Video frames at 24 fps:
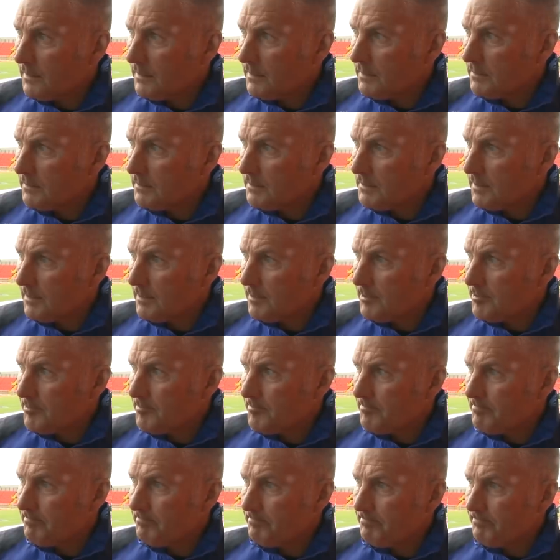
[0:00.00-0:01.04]

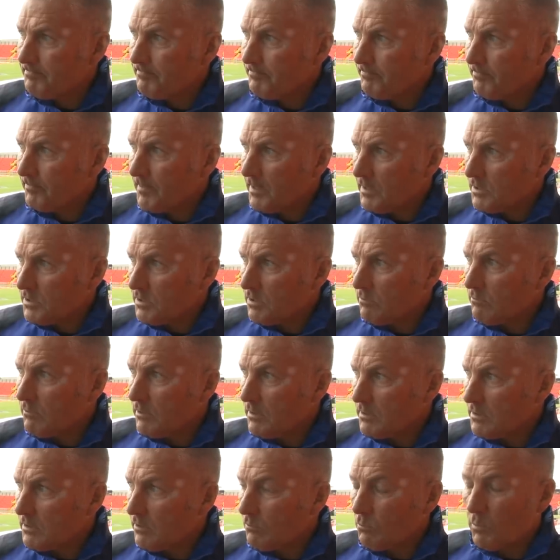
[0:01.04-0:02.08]
and he's
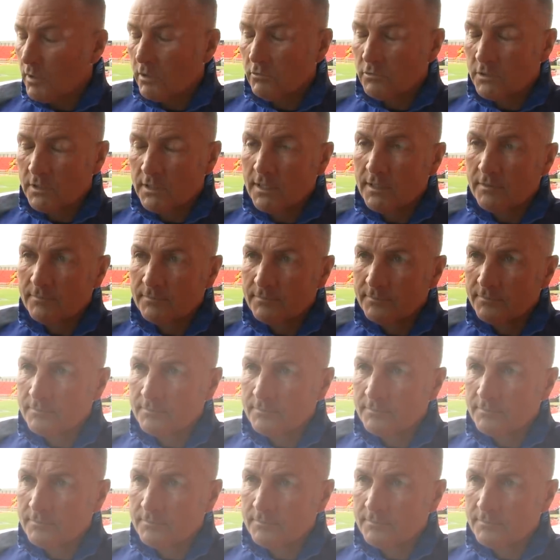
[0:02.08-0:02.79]
done well today.